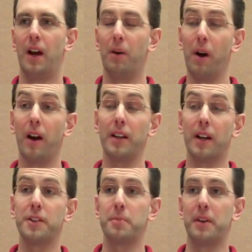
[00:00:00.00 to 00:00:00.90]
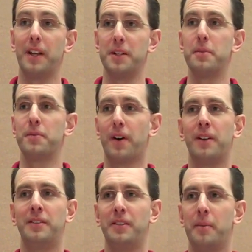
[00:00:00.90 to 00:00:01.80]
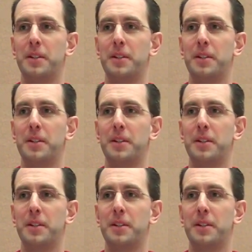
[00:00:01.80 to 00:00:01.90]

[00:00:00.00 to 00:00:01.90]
Well, yeah, it's been fun. I mean,